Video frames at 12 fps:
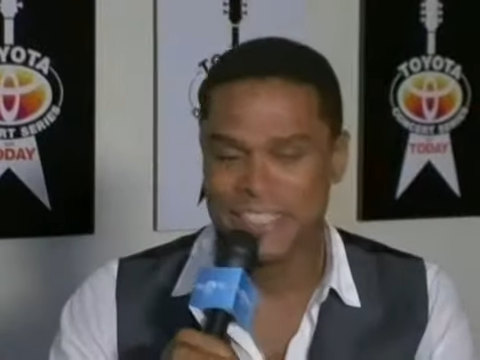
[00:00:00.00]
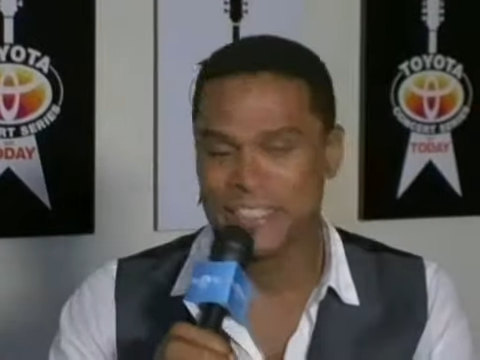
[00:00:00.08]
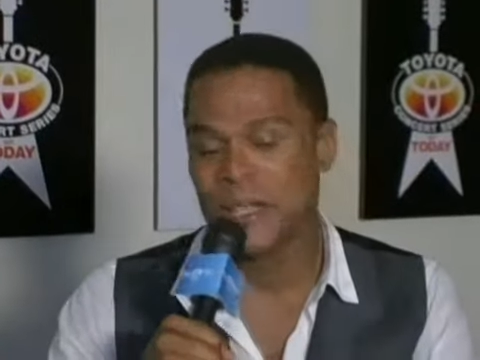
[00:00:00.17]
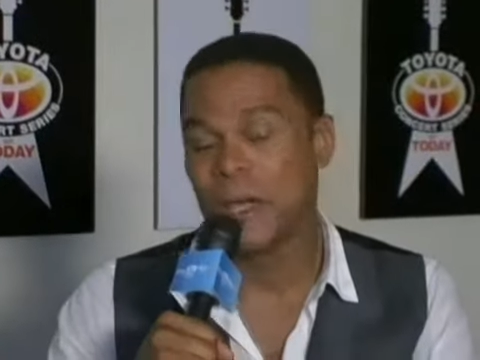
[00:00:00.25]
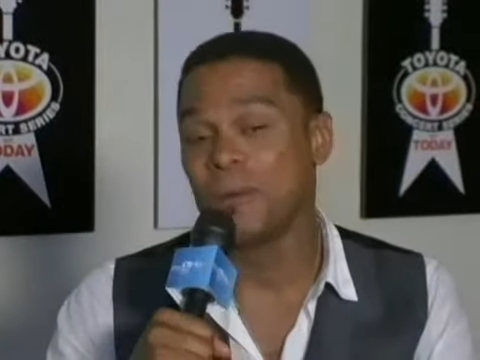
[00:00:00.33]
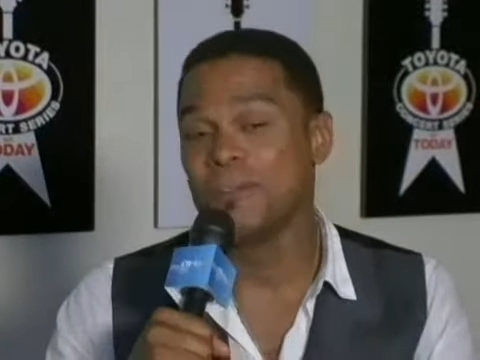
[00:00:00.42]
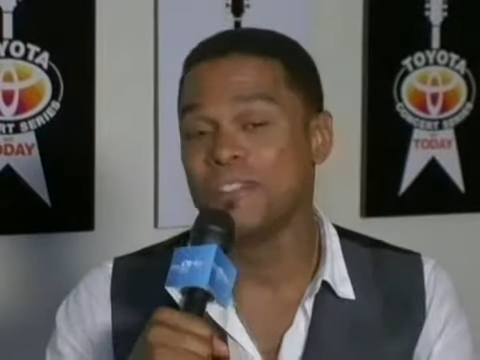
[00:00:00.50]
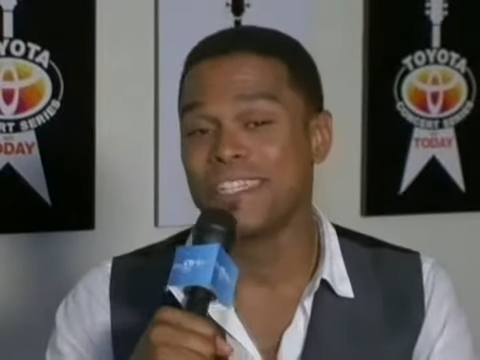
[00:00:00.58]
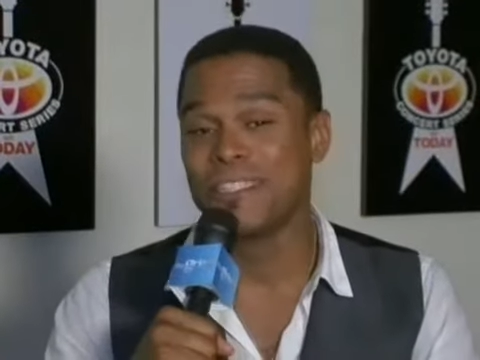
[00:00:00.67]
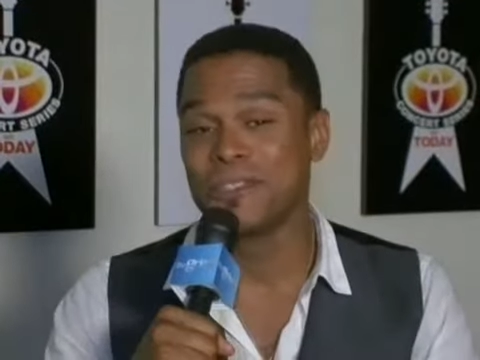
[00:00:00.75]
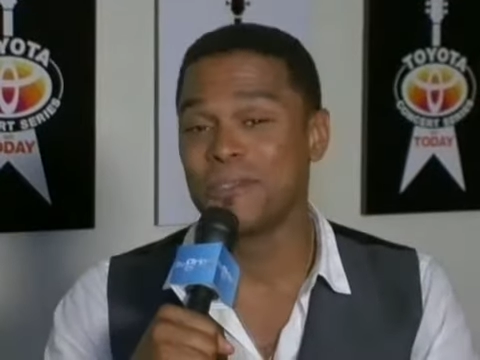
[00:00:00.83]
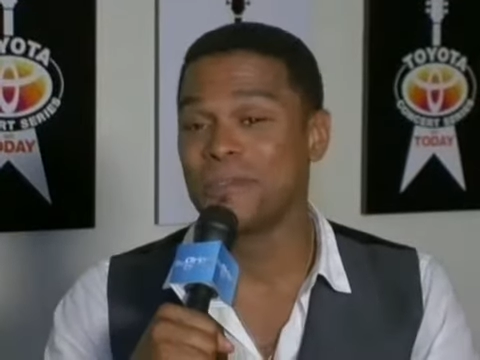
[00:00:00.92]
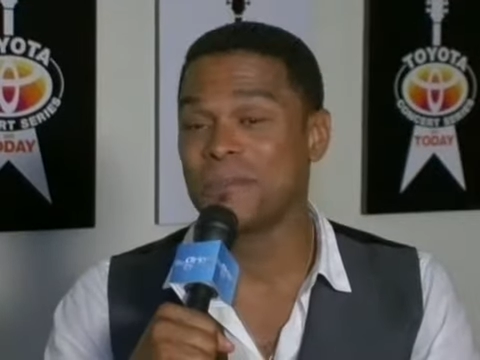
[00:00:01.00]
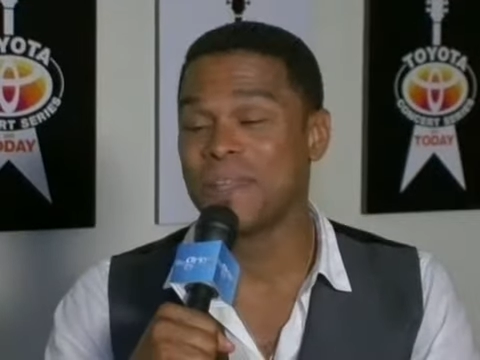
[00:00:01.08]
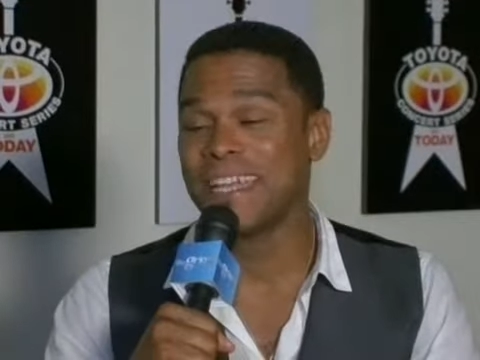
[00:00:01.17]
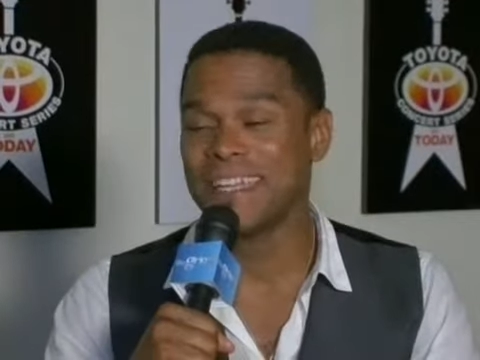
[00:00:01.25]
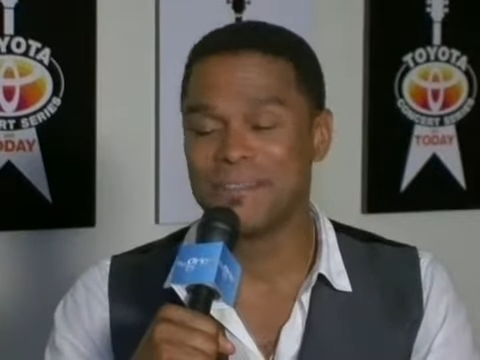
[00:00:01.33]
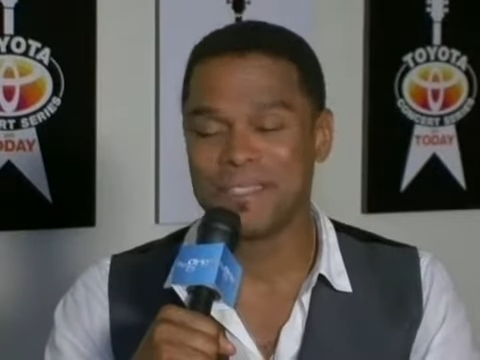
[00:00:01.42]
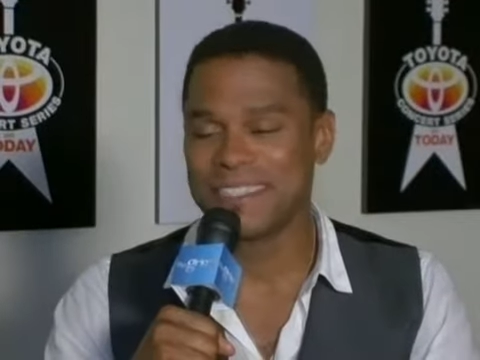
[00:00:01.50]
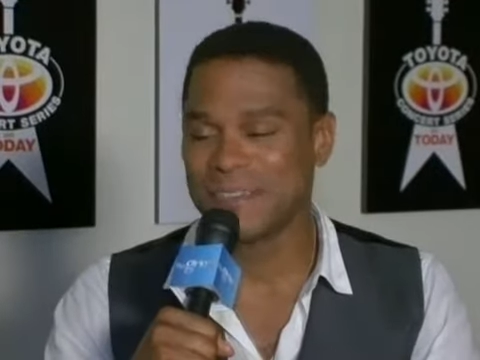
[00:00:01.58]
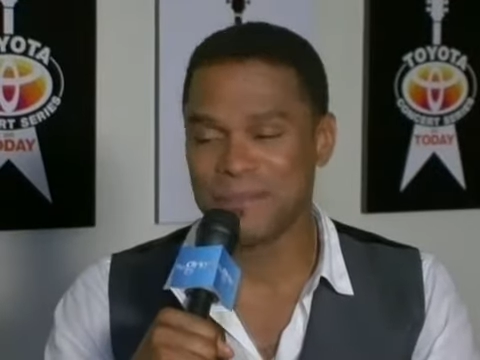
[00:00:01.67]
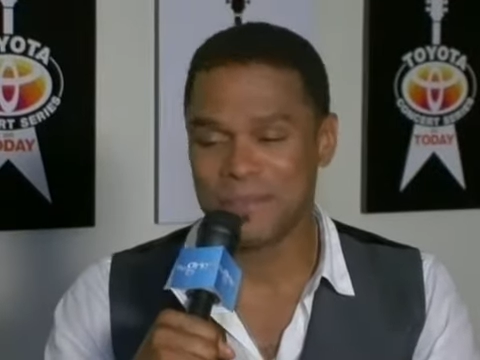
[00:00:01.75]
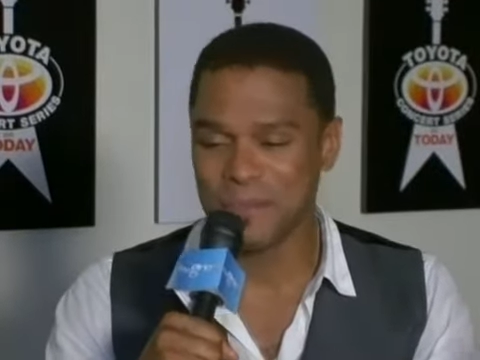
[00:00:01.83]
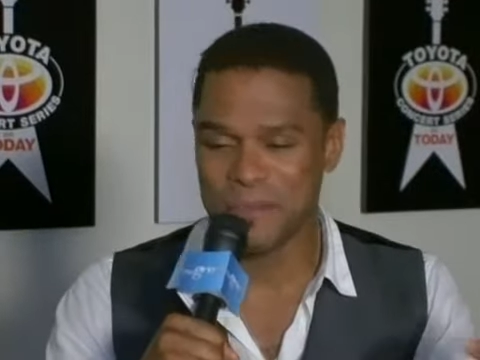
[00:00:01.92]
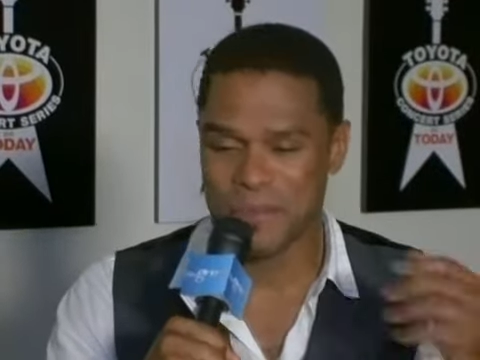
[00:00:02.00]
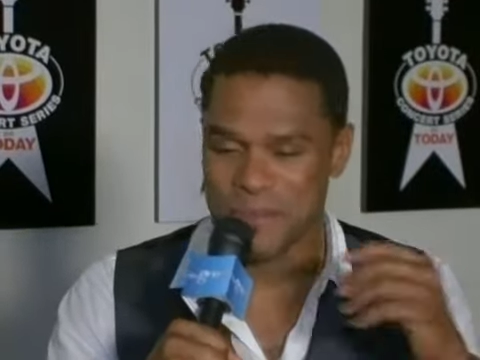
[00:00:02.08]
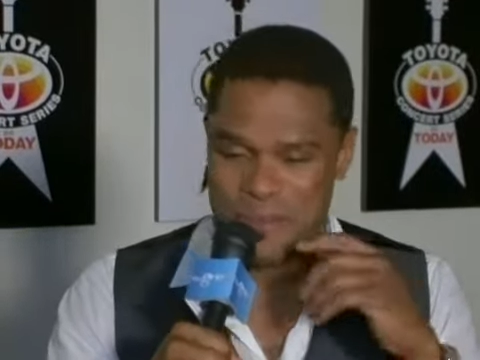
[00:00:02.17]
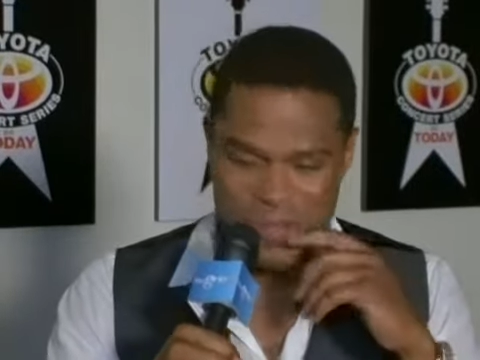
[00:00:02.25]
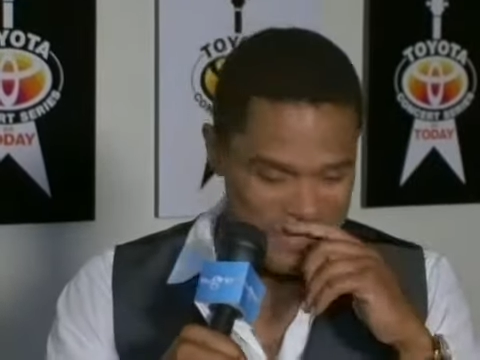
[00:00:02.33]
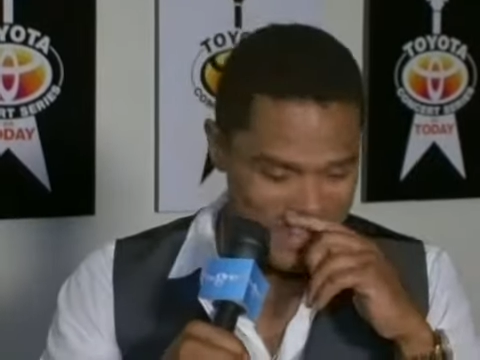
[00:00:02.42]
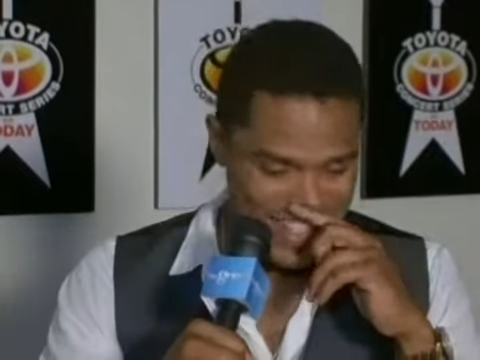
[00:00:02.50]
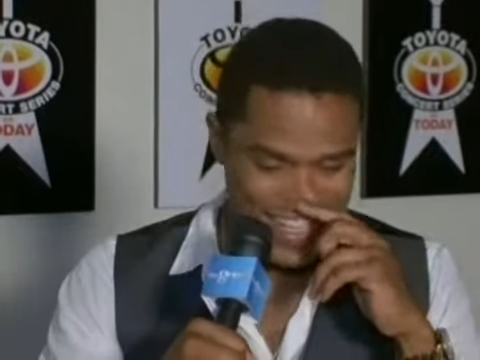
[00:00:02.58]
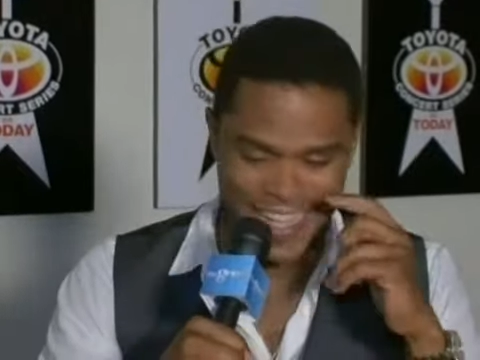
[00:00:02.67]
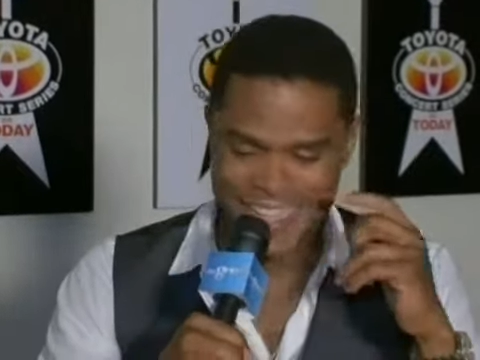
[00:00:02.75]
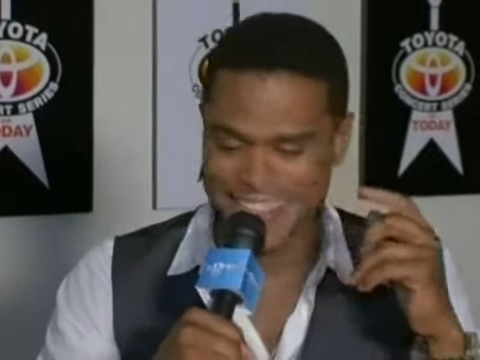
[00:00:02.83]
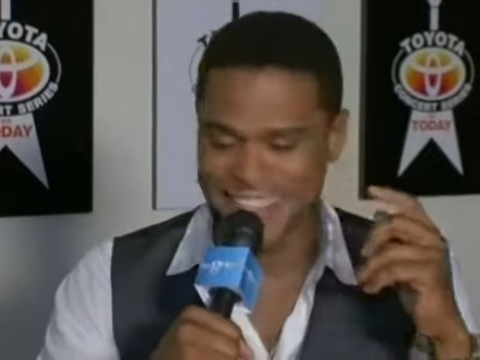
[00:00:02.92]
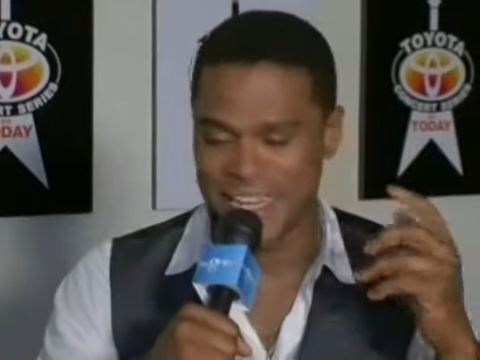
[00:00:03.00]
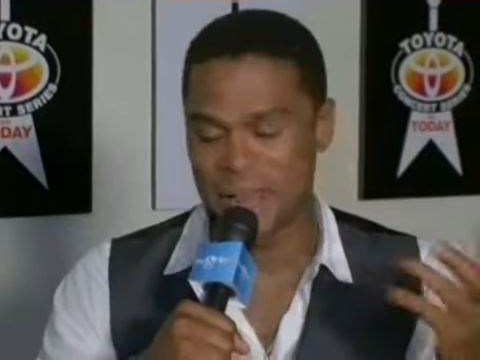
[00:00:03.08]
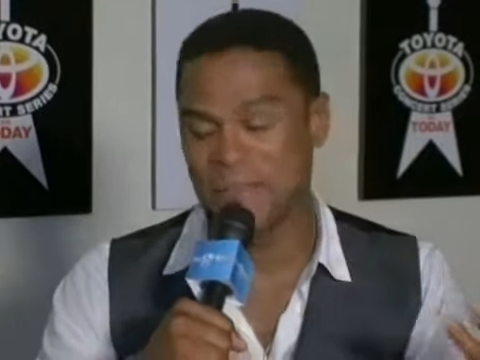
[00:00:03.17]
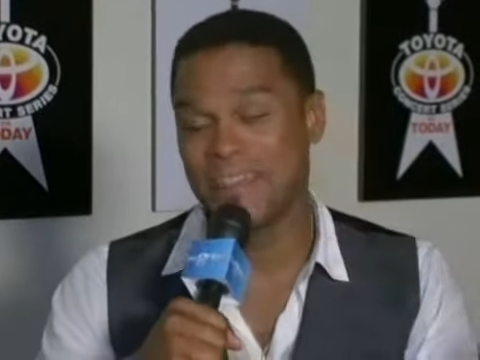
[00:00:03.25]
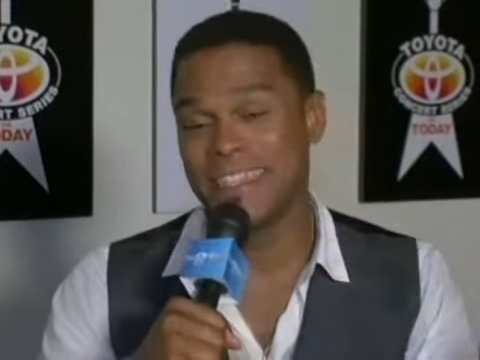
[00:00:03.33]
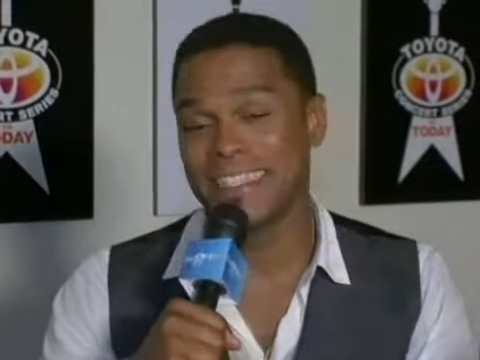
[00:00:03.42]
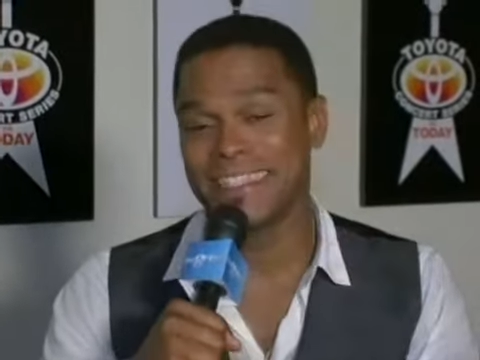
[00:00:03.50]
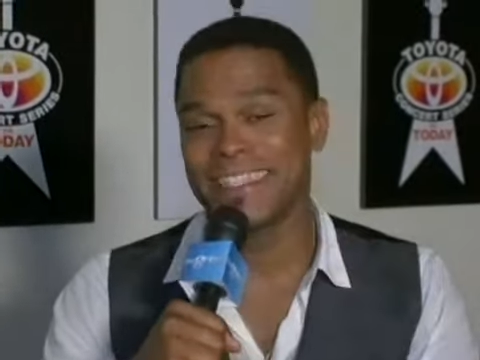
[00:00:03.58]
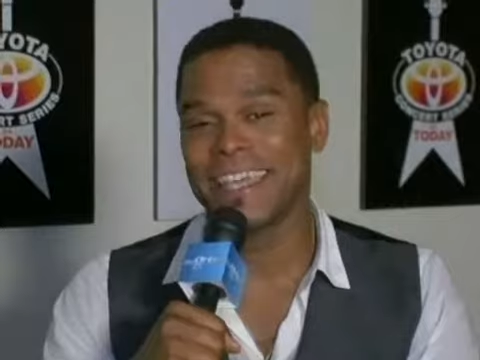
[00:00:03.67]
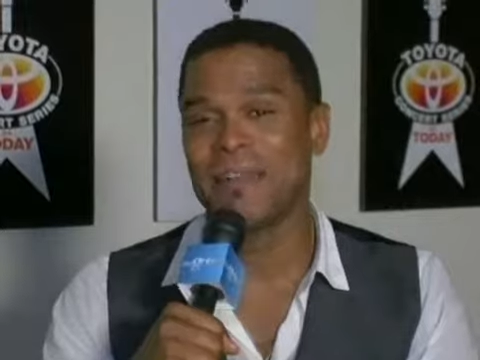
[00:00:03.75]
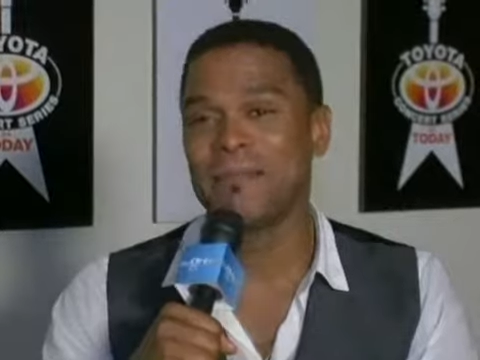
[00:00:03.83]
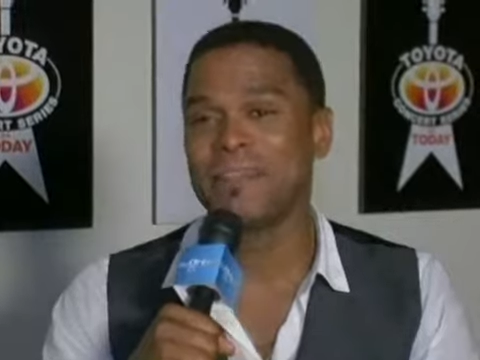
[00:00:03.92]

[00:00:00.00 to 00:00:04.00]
to O J Juiceman, which I'm sure people wouldn't realize that I'd be into that,